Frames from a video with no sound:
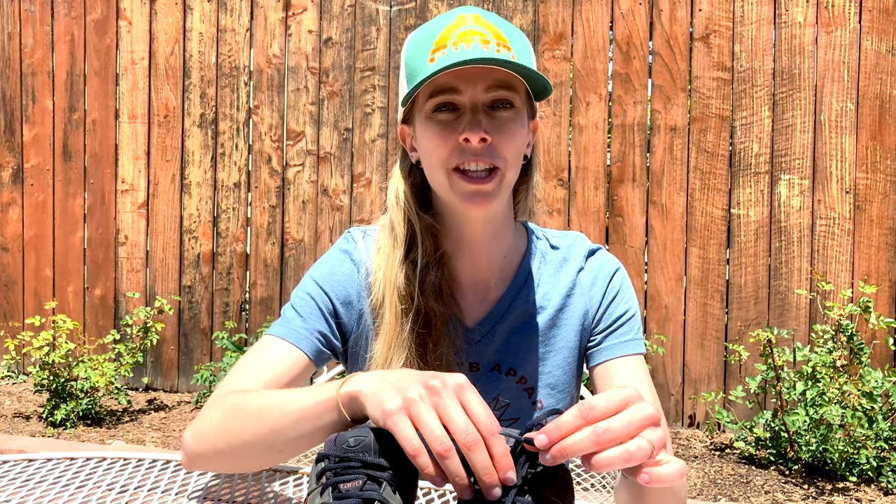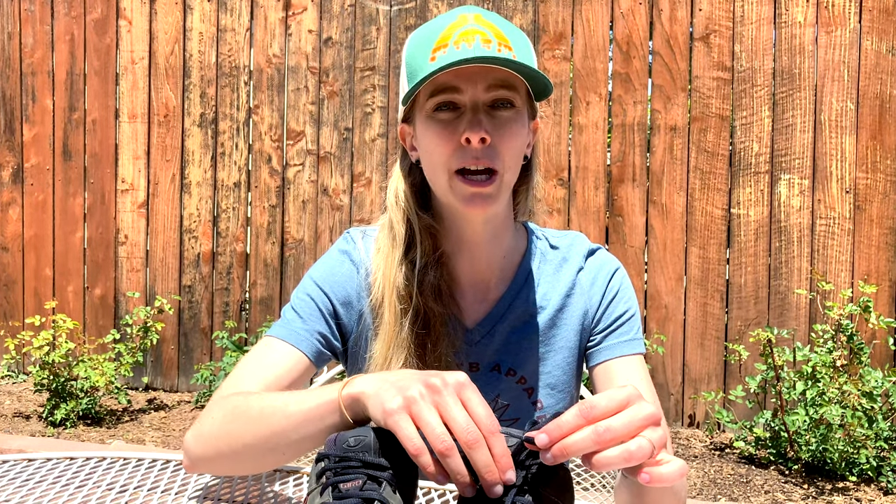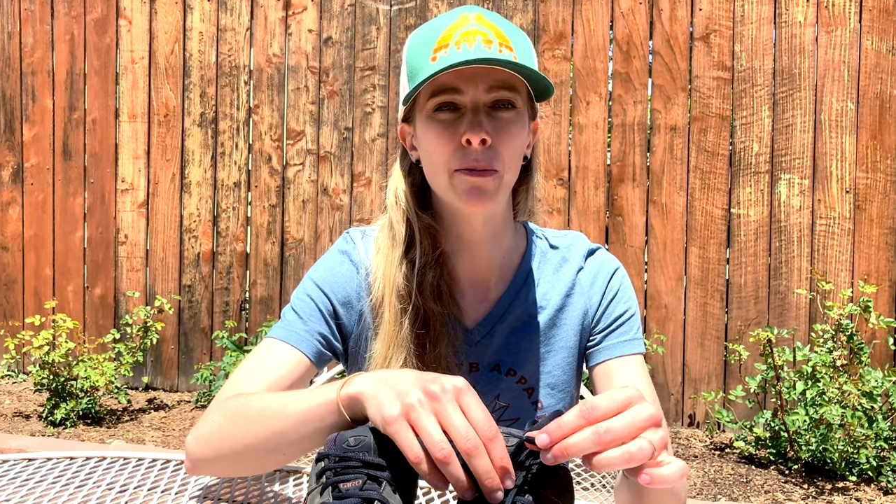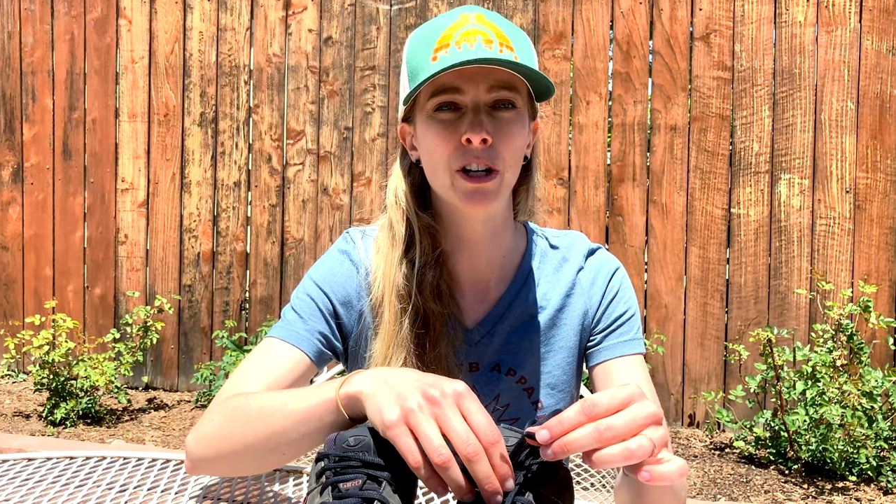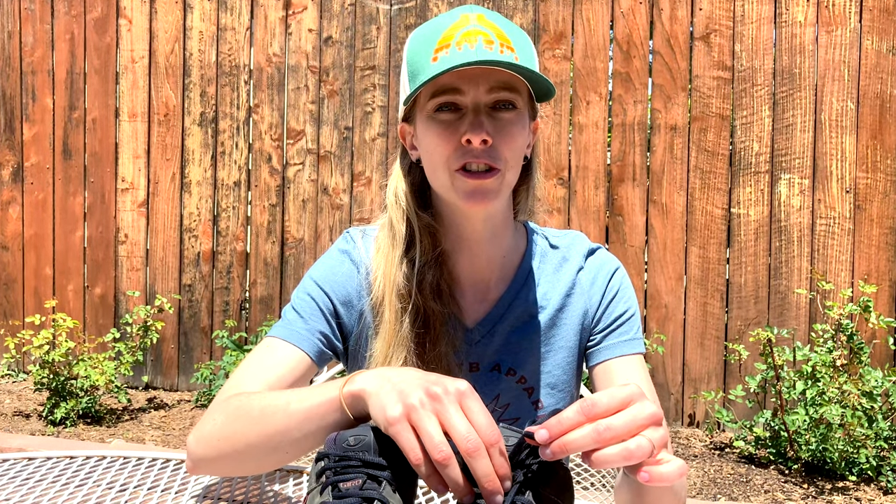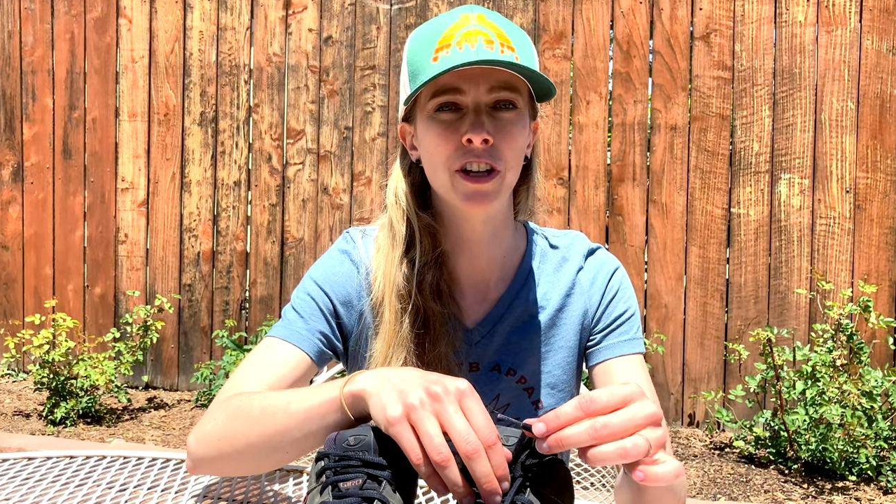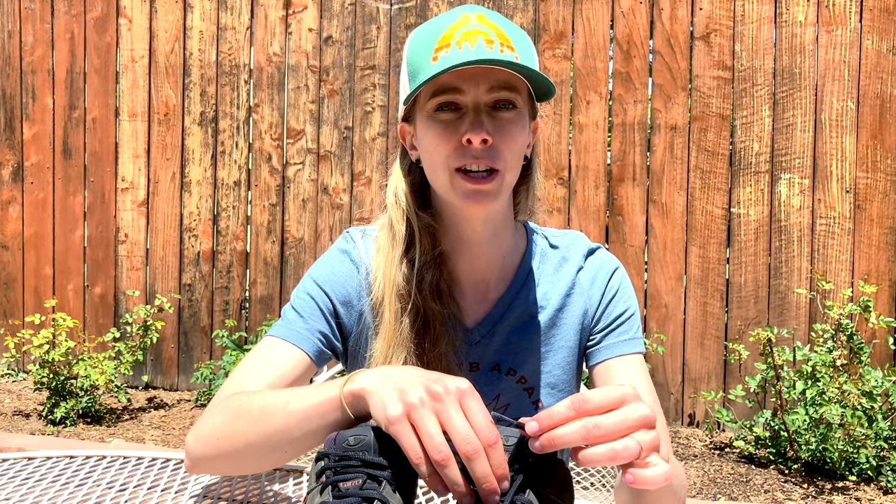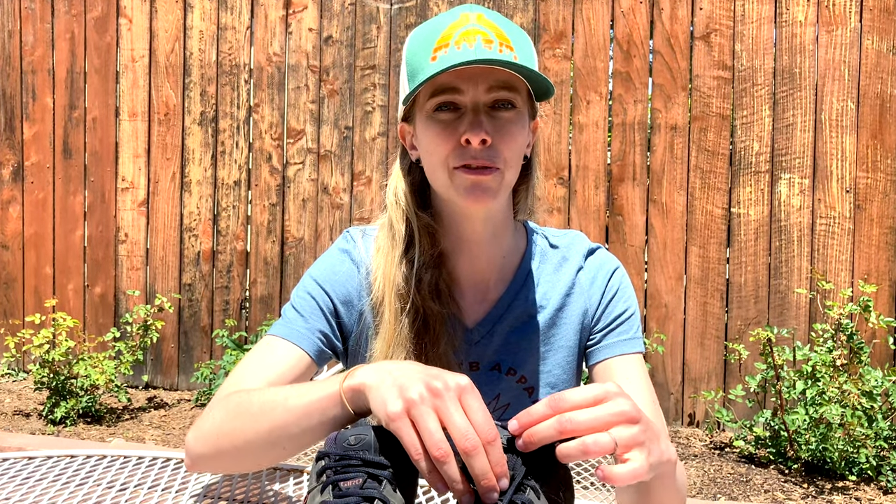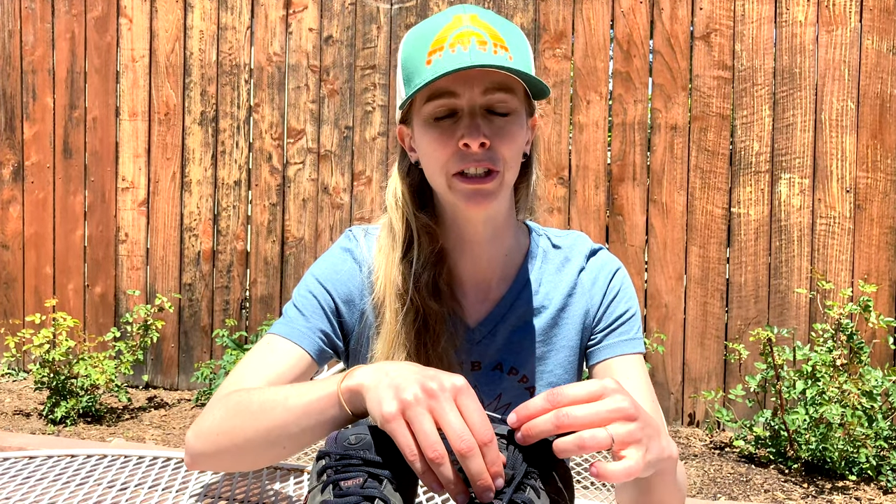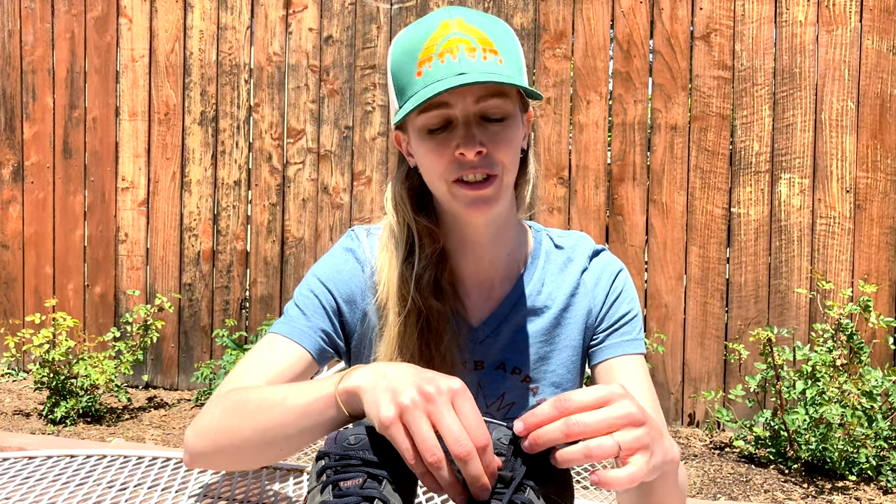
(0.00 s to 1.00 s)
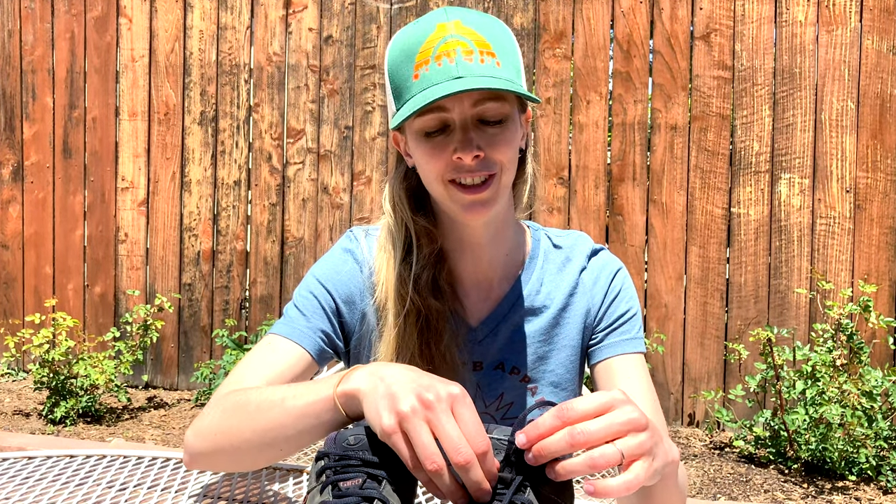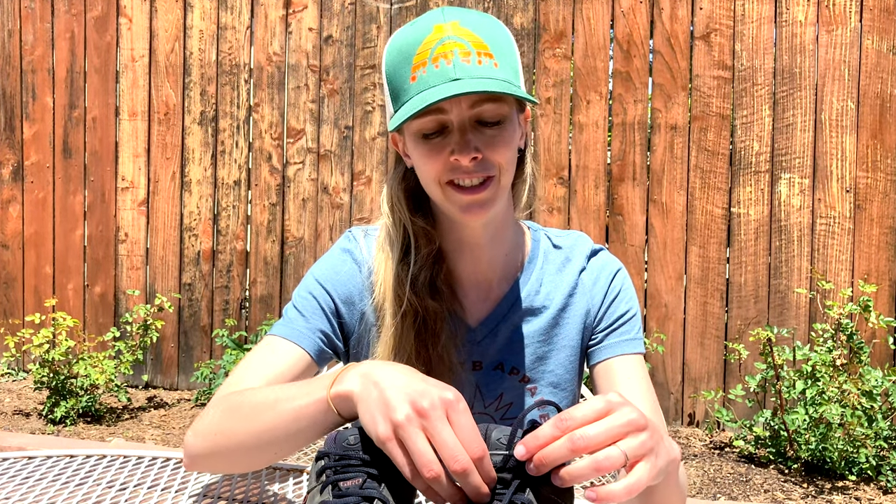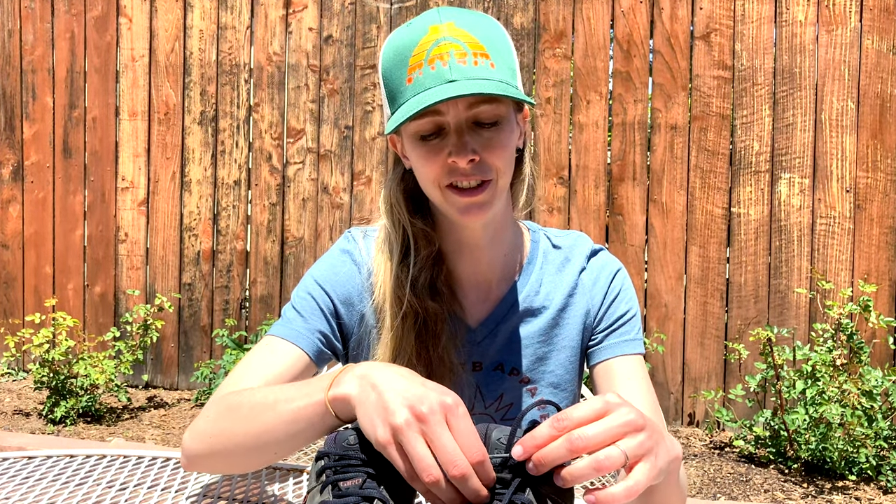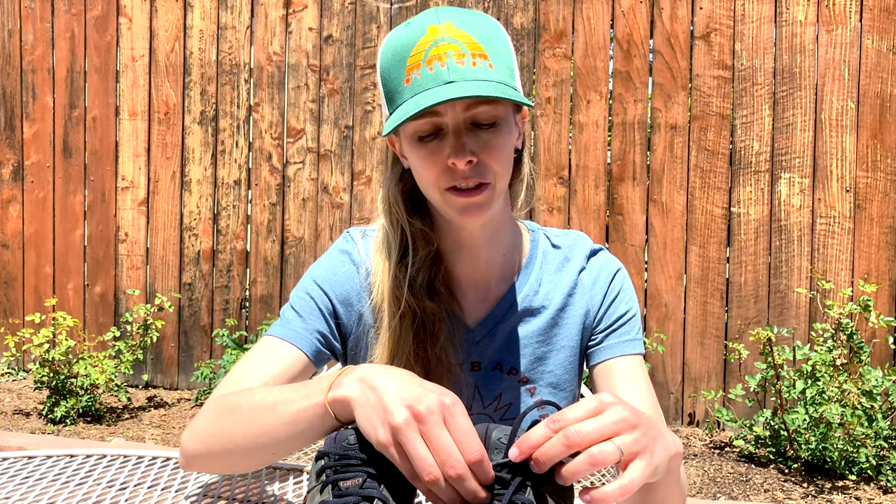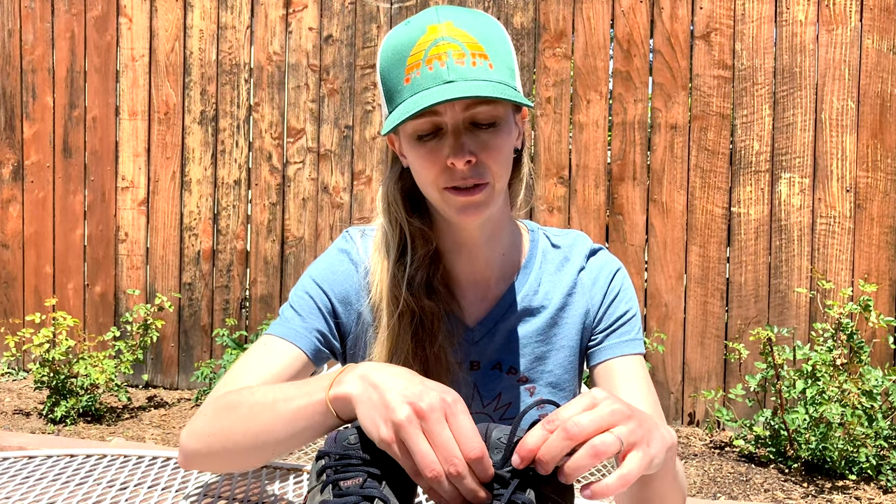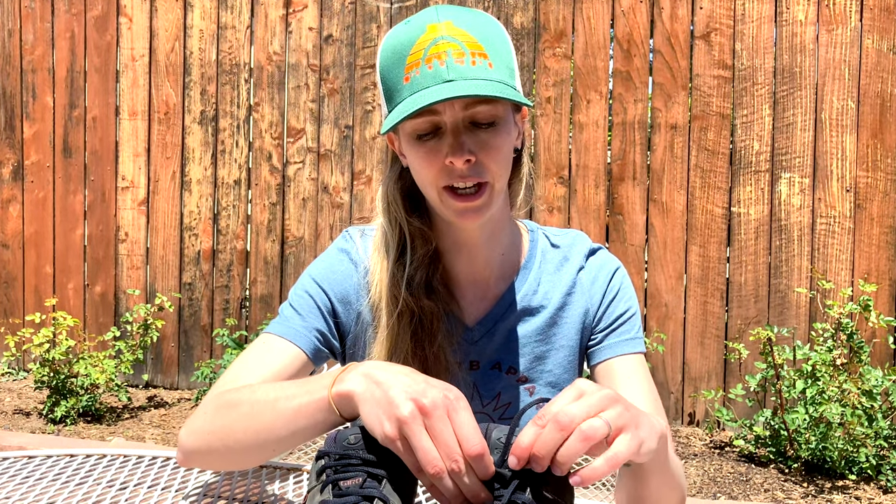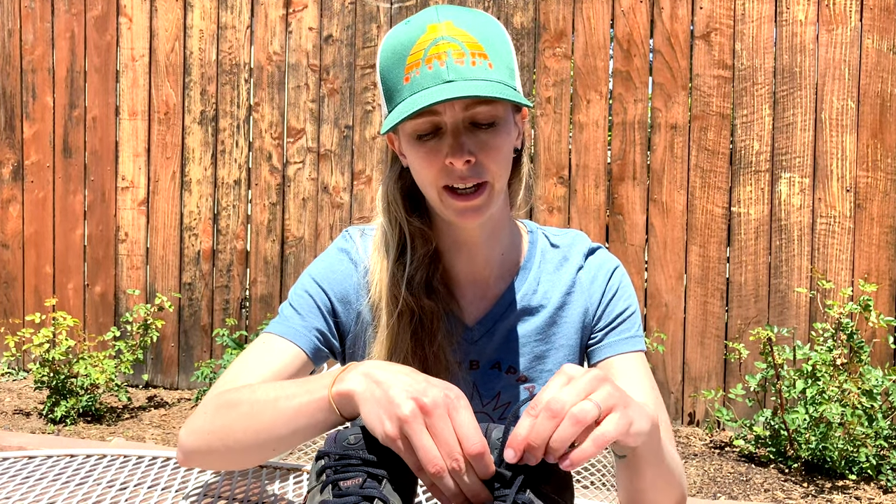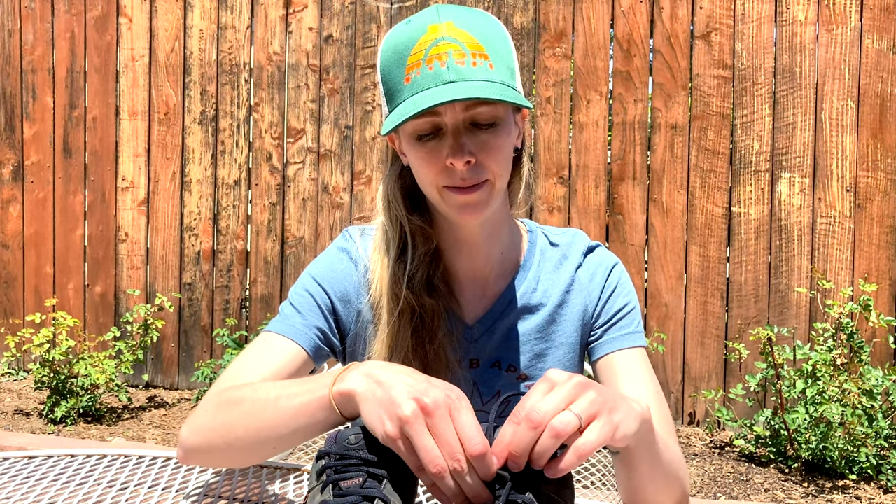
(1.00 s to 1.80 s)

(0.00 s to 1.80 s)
that much that I felt the need to do that.